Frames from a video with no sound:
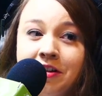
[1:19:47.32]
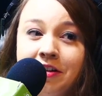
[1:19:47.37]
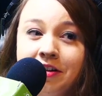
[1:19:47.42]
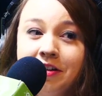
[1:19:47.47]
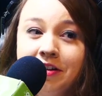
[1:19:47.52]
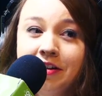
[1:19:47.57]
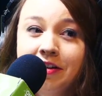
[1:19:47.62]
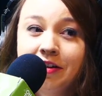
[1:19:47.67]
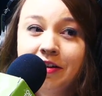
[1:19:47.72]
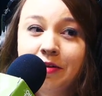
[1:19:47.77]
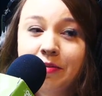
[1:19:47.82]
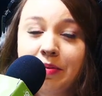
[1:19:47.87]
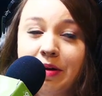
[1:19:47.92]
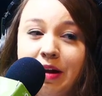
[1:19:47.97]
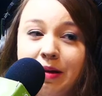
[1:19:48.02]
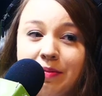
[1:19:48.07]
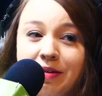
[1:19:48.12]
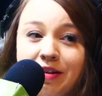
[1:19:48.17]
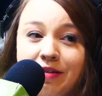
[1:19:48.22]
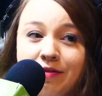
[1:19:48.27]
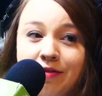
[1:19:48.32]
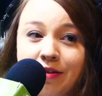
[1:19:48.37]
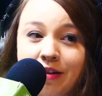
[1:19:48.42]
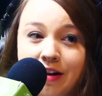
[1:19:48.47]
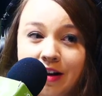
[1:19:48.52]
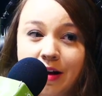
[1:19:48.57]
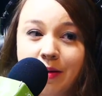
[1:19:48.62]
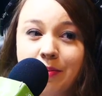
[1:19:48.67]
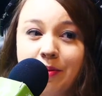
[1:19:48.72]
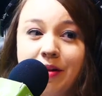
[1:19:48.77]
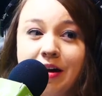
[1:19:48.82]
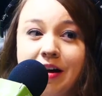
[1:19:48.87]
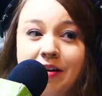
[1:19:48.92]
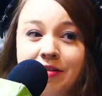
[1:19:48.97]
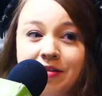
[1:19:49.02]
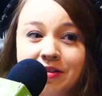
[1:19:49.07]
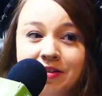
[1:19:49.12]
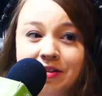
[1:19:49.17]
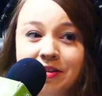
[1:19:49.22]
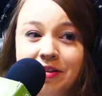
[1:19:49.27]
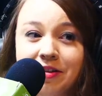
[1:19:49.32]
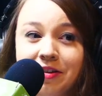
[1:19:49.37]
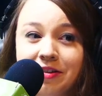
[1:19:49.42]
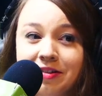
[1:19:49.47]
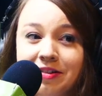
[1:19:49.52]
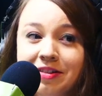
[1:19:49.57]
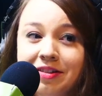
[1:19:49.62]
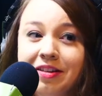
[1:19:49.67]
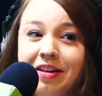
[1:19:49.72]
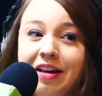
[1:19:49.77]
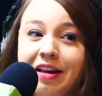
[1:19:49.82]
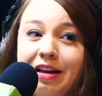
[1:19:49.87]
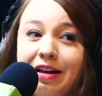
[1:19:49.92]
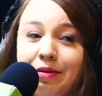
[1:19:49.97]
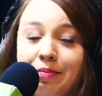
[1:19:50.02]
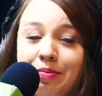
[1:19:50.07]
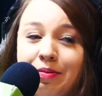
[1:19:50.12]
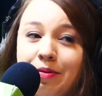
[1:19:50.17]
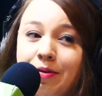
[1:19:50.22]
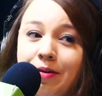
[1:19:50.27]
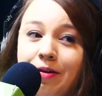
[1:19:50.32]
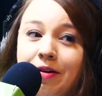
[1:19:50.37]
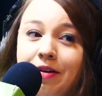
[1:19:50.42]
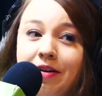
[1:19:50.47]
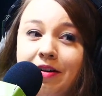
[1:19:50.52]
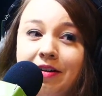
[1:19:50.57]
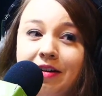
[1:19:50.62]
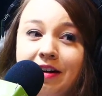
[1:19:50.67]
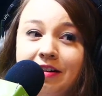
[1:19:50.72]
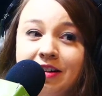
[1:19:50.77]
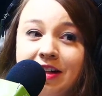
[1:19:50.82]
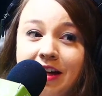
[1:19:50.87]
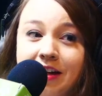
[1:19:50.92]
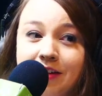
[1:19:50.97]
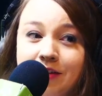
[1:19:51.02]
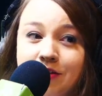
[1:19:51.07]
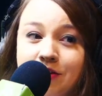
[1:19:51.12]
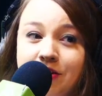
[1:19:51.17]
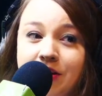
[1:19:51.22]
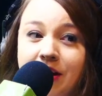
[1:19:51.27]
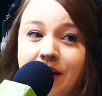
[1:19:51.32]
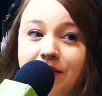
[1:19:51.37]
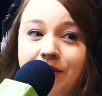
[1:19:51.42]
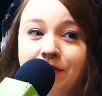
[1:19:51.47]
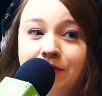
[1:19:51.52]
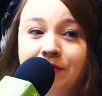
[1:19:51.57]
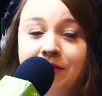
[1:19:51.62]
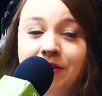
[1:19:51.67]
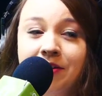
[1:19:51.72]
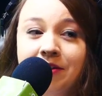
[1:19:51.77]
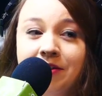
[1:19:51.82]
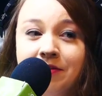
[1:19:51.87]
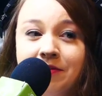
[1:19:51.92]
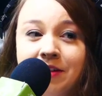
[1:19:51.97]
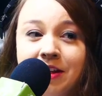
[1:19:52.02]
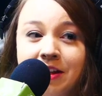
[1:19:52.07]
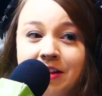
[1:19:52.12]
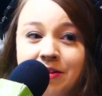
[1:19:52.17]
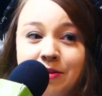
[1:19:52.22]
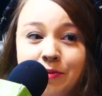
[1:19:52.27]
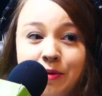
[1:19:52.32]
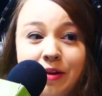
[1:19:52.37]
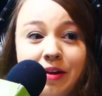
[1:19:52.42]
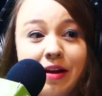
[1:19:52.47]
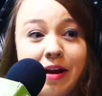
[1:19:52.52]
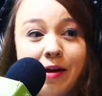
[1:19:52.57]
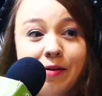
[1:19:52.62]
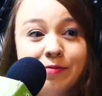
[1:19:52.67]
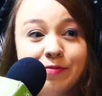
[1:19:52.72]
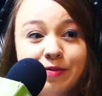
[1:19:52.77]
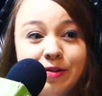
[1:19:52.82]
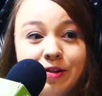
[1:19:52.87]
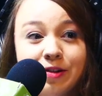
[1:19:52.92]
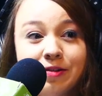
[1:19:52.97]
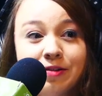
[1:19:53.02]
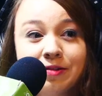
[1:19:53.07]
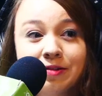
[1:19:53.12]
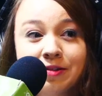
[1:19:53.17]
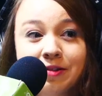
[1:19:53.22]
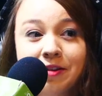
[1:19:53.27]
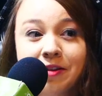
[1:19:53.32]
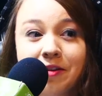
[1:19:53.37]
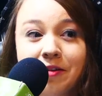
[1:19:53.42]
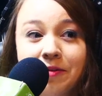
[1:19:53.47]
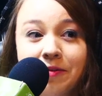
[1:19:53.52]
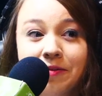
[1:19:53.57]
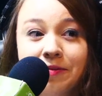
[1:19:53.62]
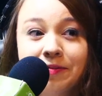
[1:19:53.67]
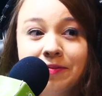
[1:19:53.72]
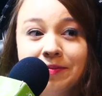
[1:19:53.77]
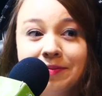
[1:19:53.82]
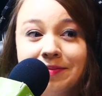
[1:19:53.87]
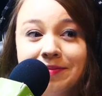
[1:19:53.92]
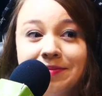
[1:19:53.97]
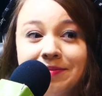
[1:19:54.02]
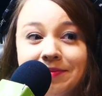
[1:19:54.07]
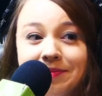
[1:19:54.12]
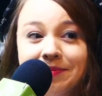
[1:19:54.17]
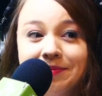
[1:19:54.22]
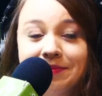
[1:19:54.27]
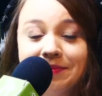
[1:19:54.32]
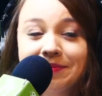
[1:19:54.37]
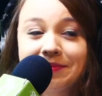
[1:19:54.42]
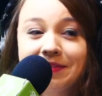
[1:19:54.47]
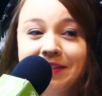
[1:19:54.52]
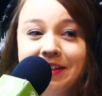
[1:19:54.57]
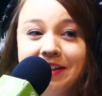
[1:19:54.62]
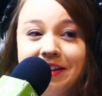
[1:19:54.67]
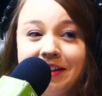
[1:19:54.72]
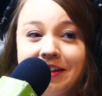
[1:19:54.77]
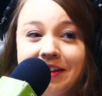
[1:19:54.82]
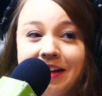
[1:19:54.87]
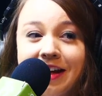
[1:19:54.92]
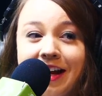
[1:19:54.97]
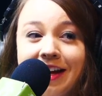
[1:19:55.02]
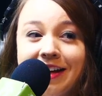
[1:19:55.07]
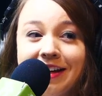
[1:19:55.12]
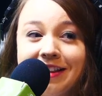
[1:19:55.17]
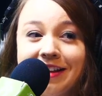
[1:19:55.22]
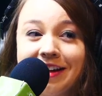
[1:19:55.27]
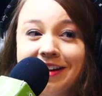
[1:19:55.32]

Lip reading: your baby for a couple hours so you can sleep or take a shift. that's really helpful. So hang in there.